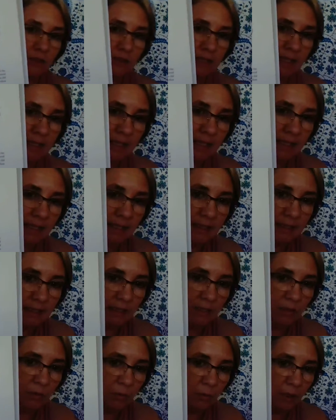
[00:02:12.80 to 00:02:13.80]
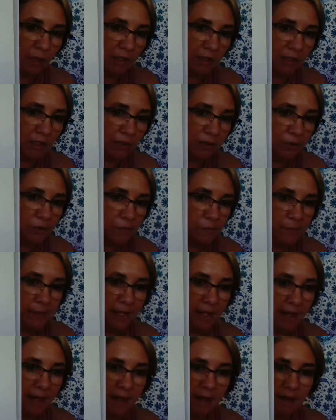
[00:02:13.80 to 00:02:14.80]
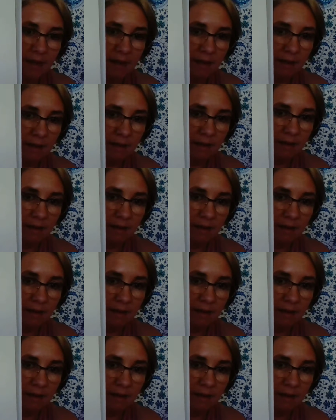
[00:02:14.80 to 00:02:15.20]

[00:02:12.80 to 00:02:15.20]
she is, watching her pig.